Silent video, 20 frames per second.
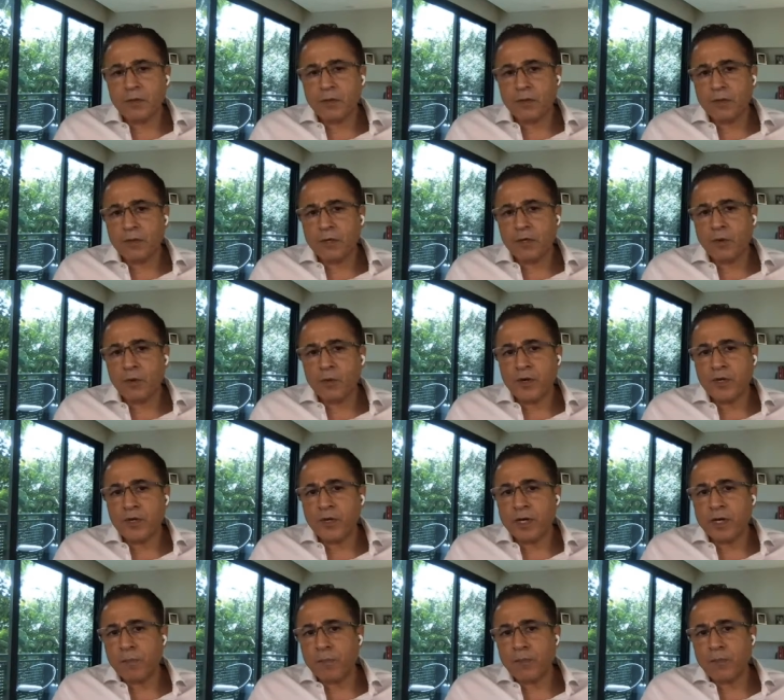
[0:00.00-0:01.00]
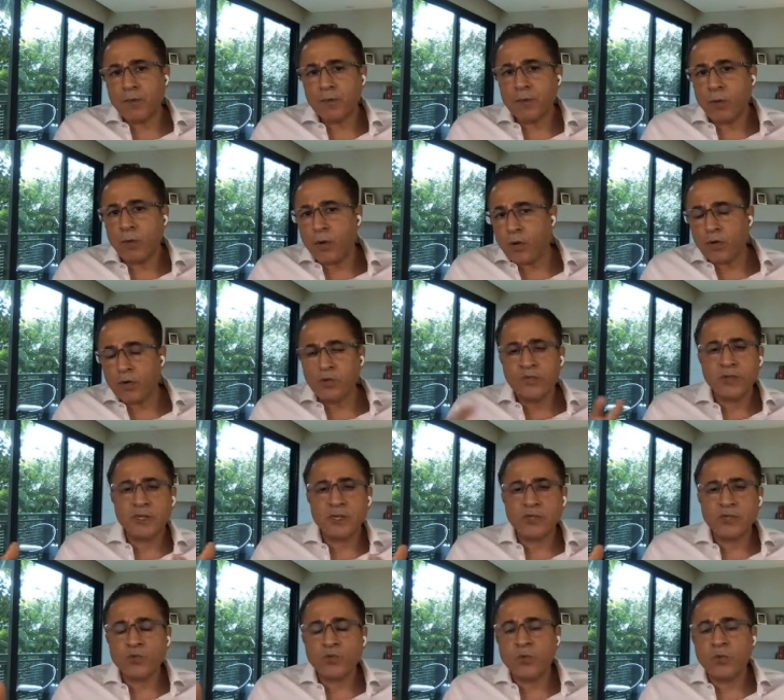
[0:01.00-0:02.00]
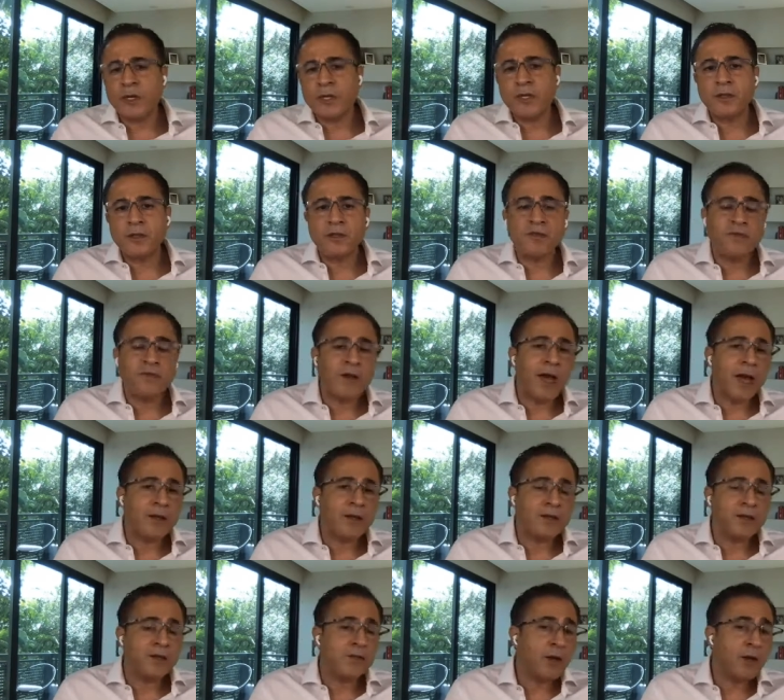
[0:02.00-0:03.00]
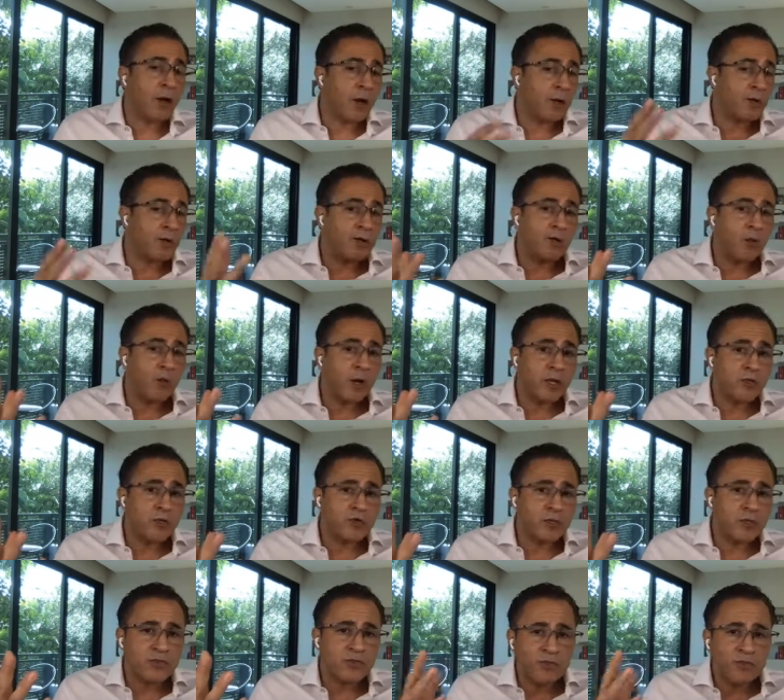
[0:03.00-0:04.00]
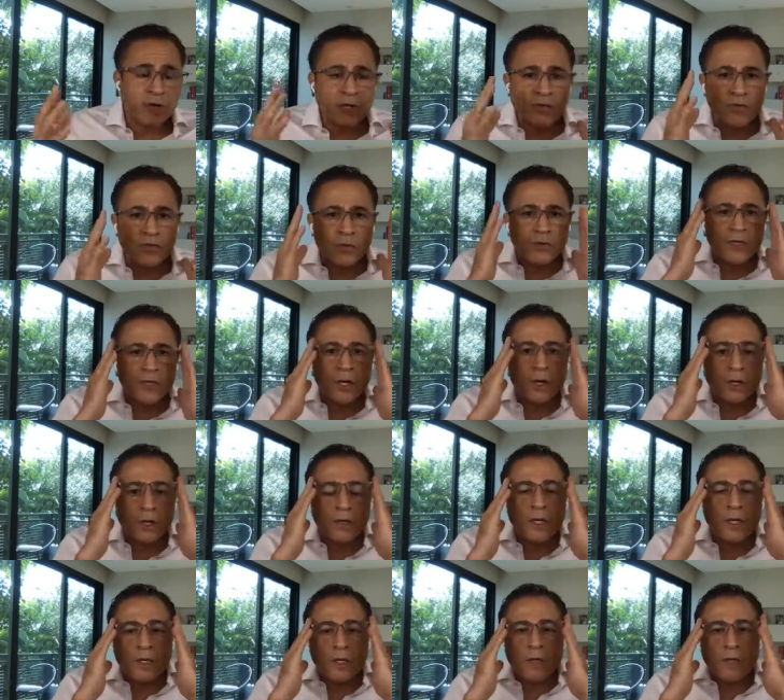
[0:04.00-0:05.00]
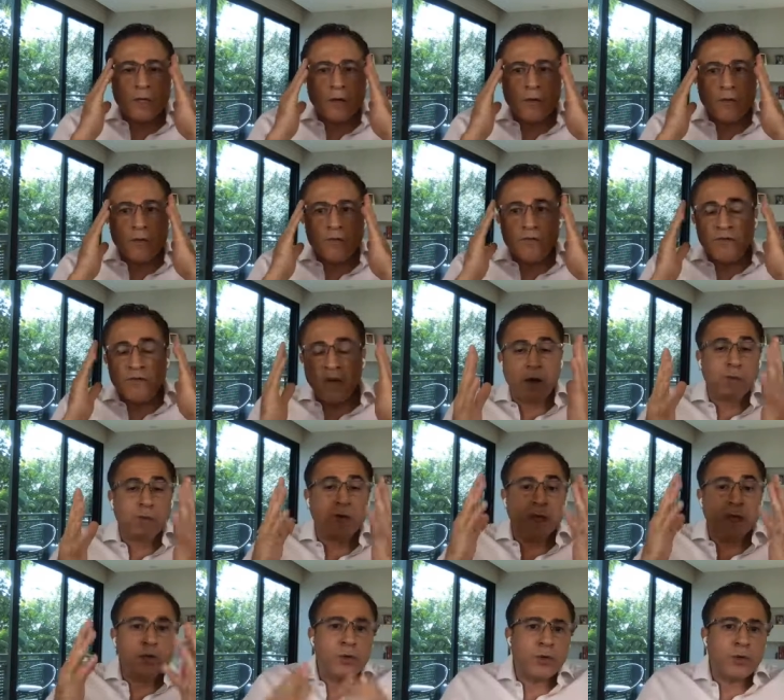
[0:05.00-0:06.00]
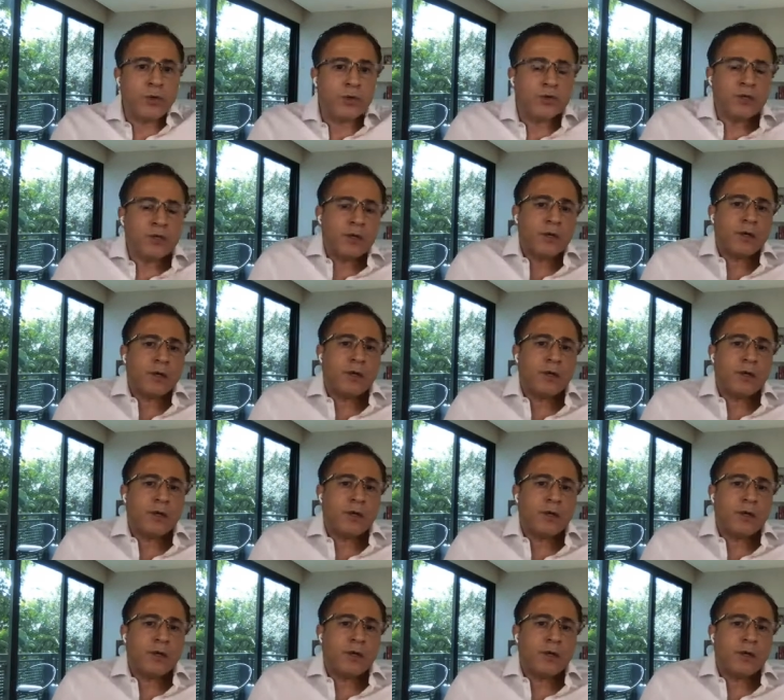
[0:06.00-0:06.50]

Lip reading: when you couple all of this with the fact that there are new entrants, right? So there are very good